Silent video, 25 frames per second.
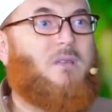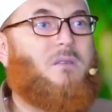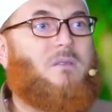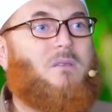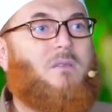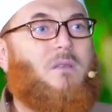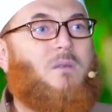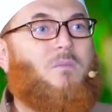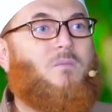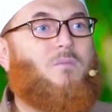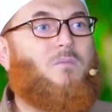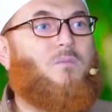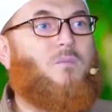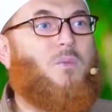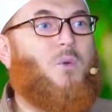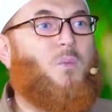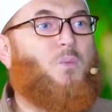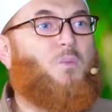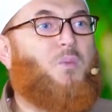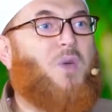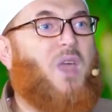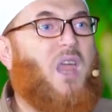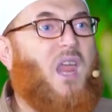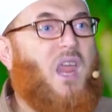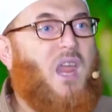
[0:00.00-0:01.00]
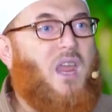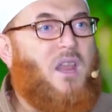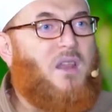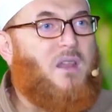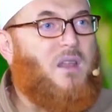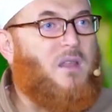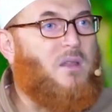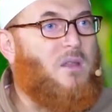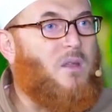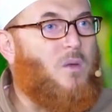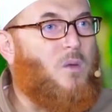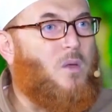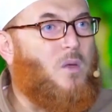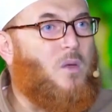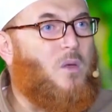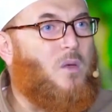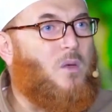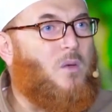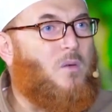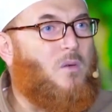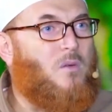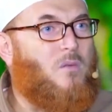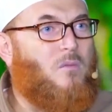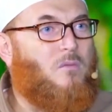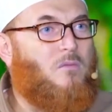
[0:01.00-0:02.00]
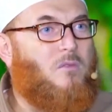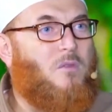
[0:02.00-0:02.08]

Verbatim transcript: some pain that the